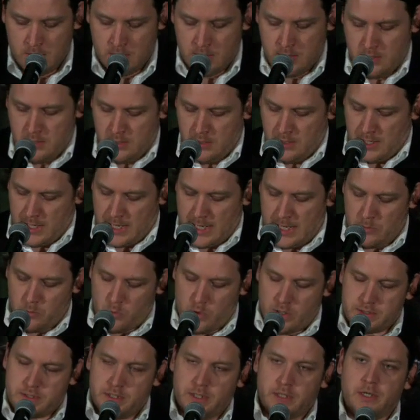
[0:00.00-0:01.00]
And what's
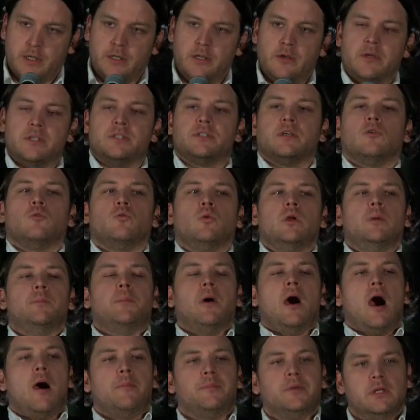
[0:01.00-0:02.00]
he going to do? He's going to
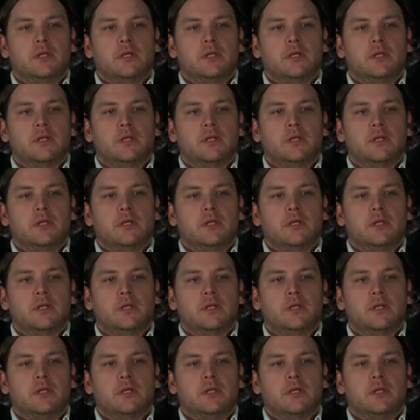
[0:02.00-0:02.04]
repopulate the